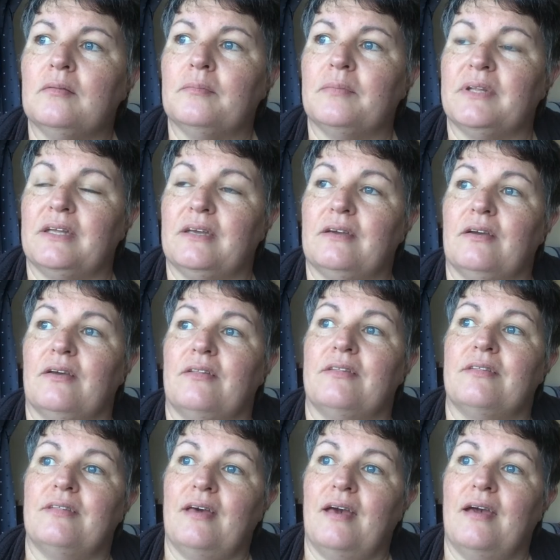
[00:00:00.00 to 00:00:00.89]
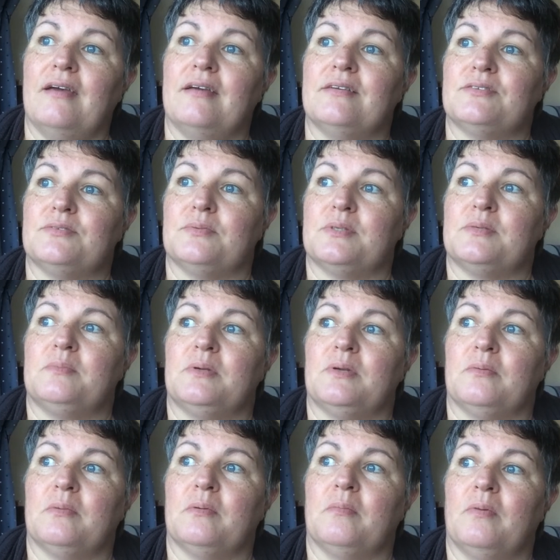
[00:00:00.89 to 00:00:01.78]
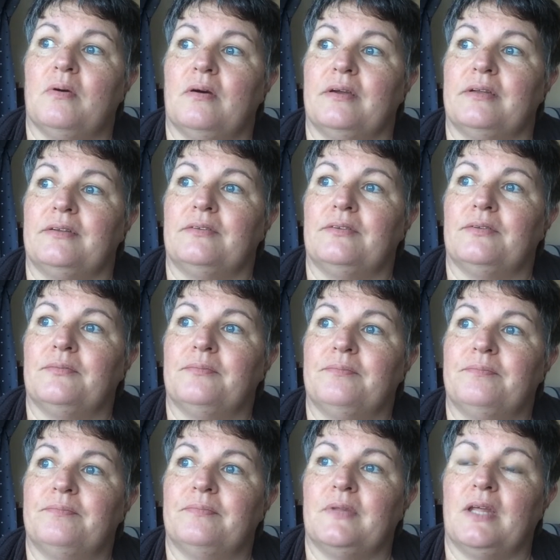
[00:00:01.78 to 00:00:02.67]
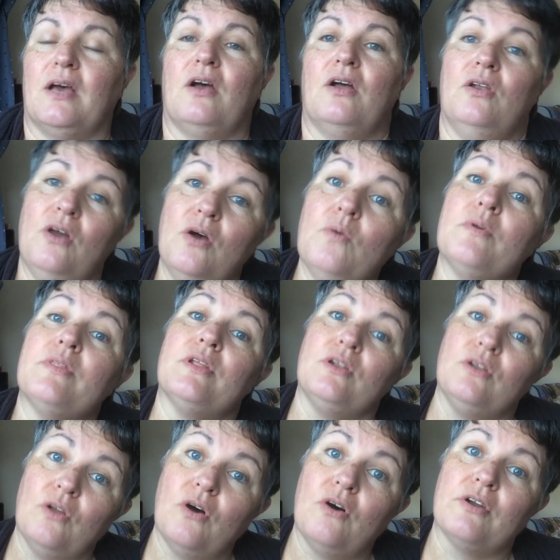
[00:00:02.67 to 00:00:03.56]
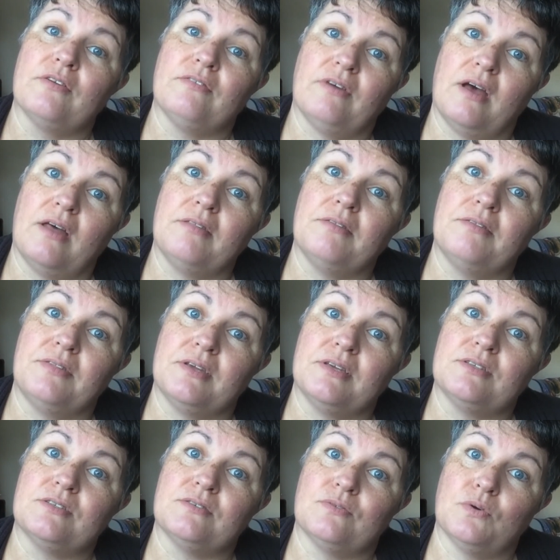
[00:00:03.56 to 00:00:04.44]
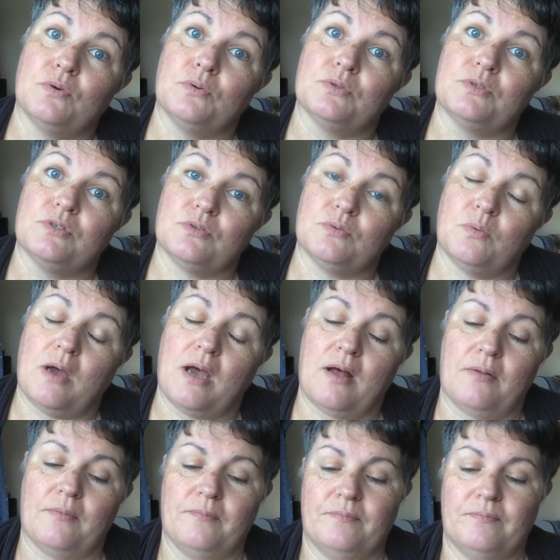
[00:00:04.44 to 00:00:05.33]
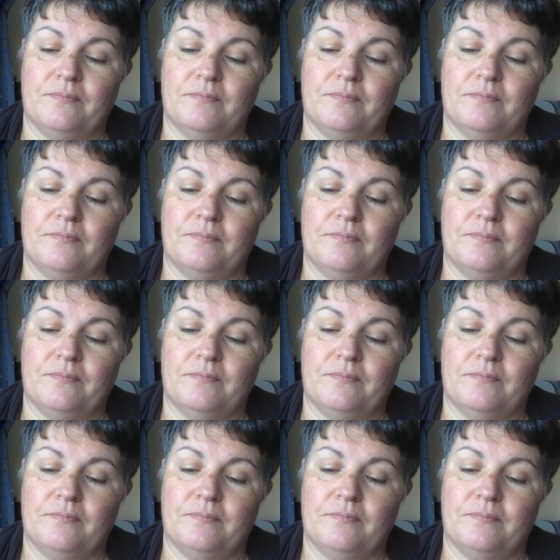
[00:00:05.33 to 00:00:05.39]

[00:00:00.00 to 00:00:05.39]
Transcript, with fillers: But there you go, that is what's been on my mind, along with a lot of other things, of course, as well.